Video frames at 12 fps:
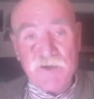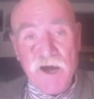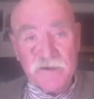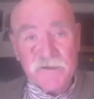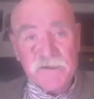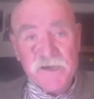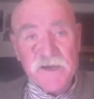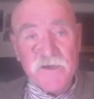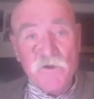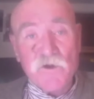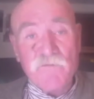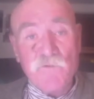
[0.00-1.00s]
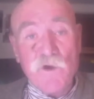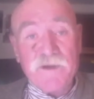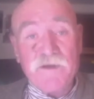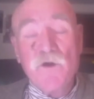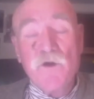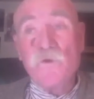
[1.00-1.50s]
to take a look of what
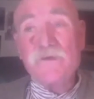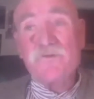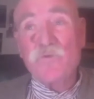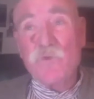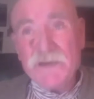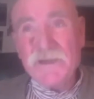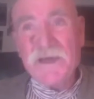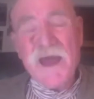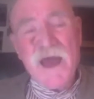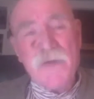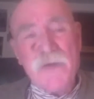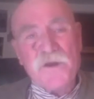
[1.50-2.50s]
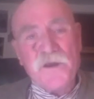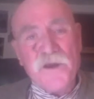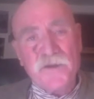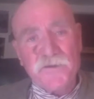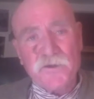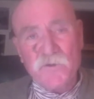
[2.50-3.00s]
was really happening on
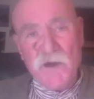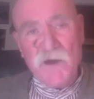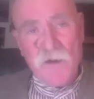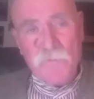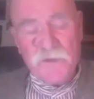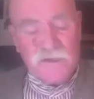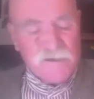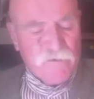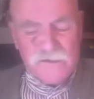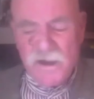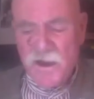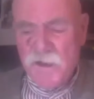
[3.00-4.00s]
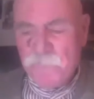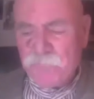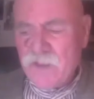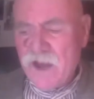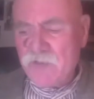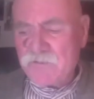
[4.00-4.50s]
the ground, because
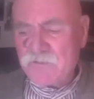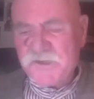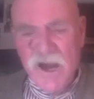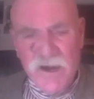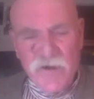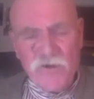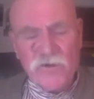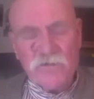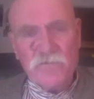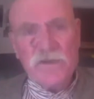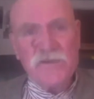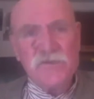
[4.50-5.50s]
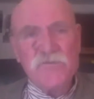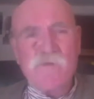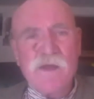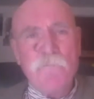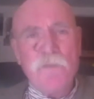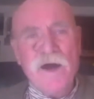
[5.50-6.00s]
I was tired of these
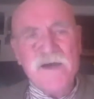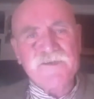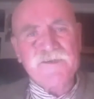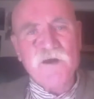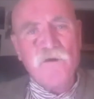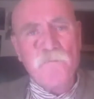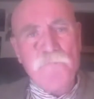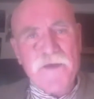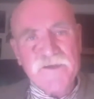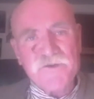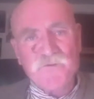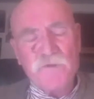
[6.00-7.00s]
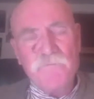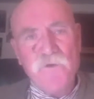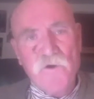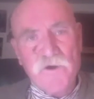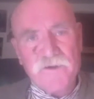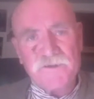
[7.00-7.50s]
Moscow-based
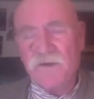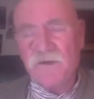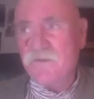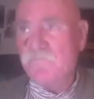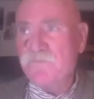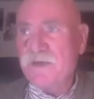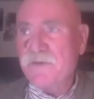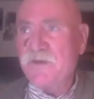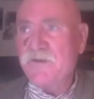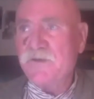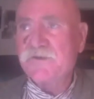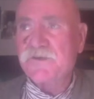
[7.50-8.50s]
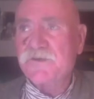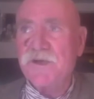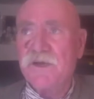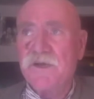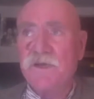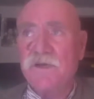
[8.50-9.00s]
reports on the BBC,